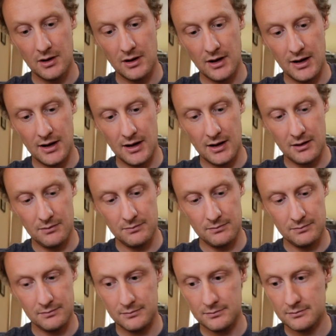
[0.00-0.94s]
I'm
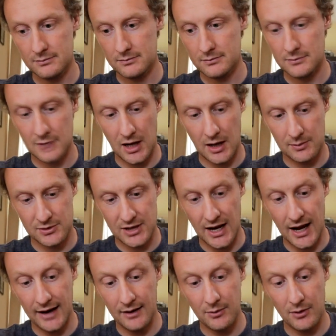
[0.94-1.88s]

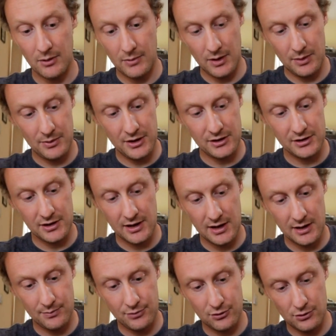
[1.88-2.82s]
sad about my
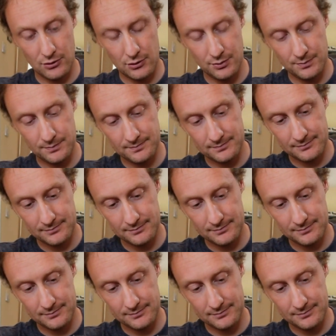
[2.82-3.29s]
PTK Pro.